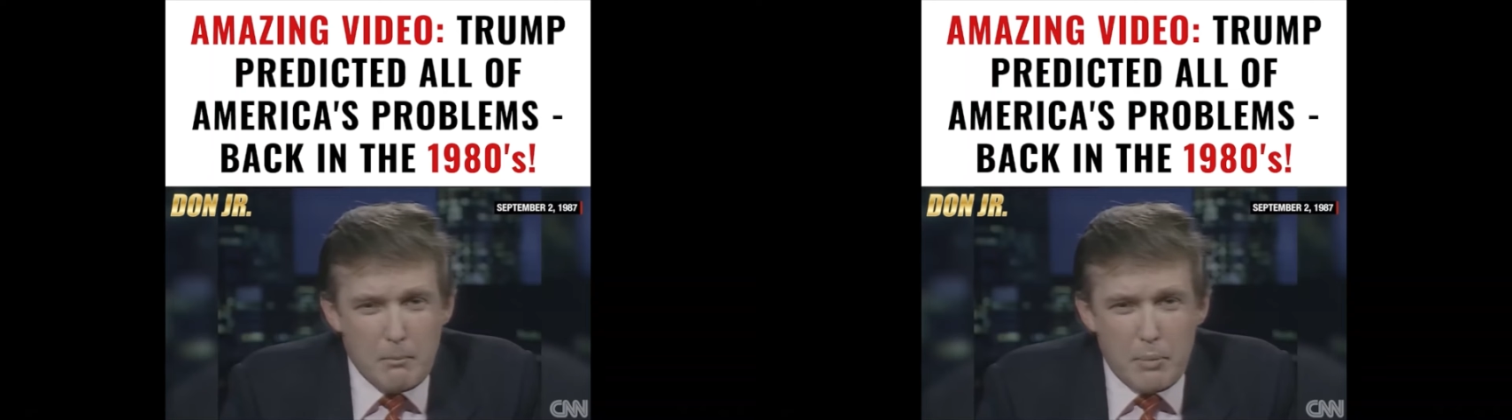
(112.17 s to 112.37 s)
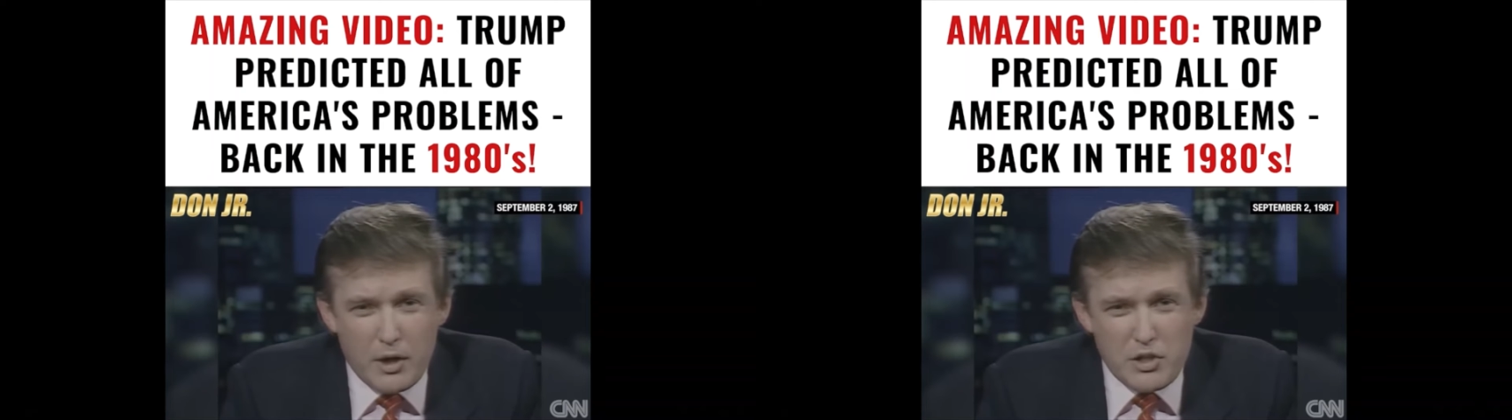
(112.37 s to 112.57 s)

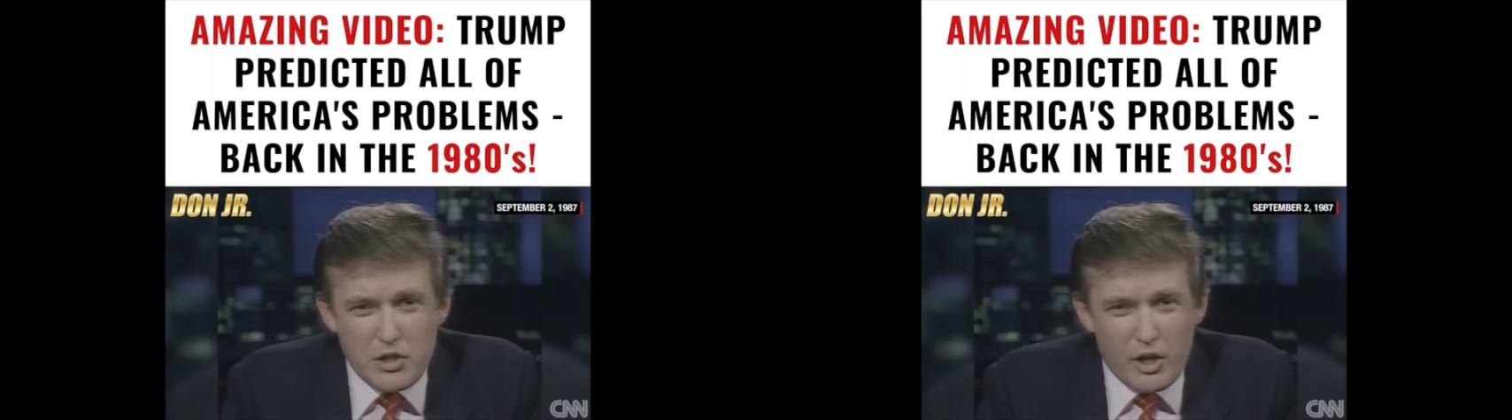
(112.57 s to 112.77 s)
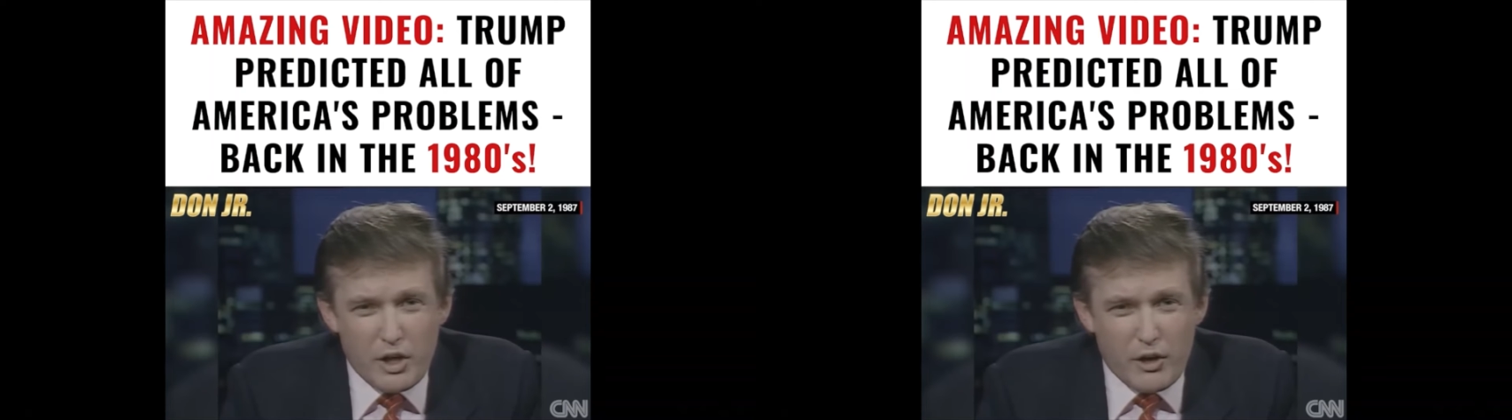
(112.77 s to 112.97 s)

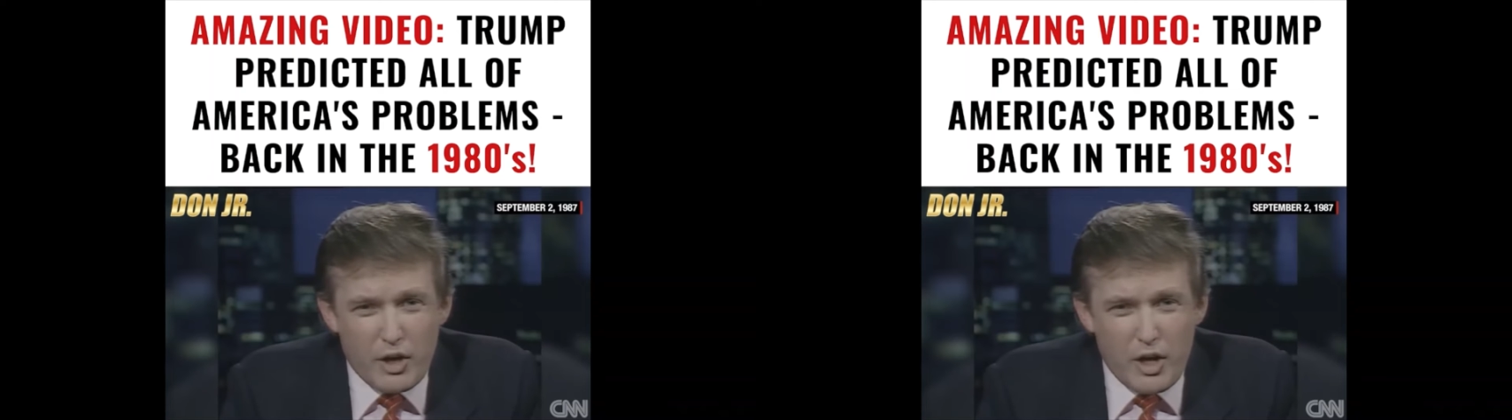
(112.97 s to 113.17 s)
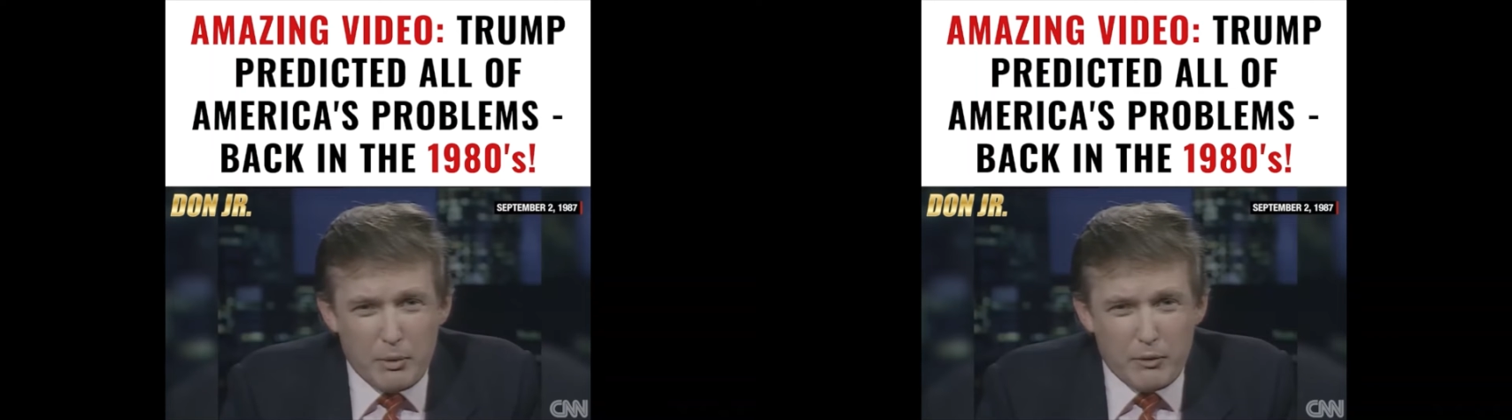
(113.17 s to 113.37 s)
bust in another
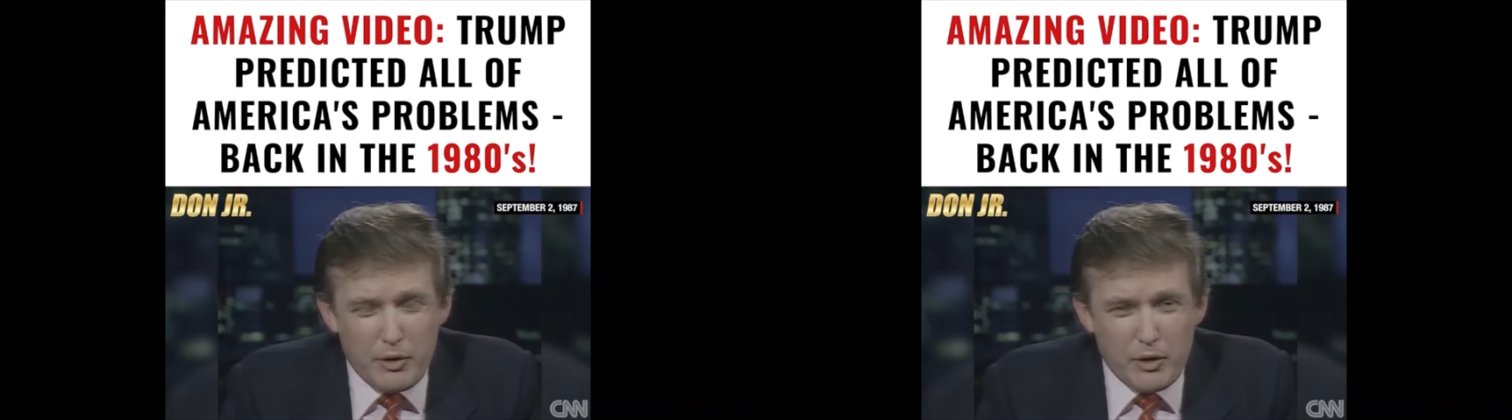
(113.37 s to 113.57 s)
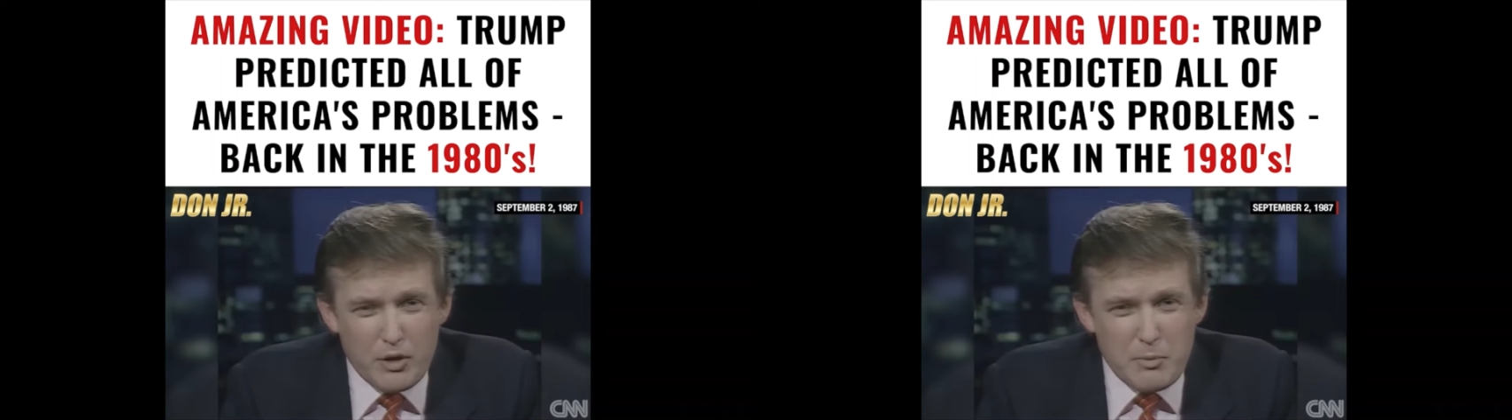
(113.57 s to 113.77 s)
couple of
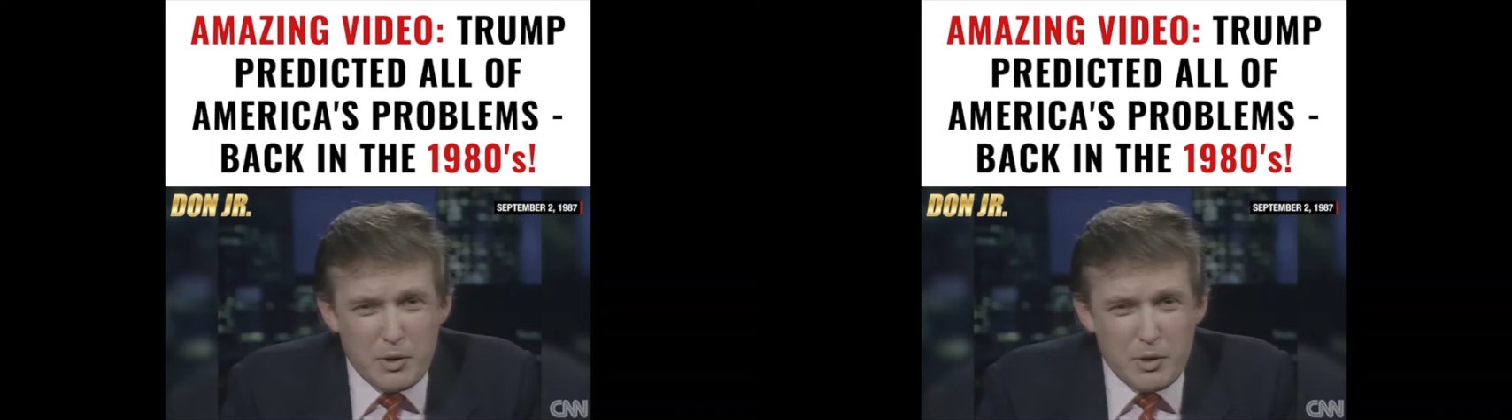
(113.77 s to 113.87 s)
years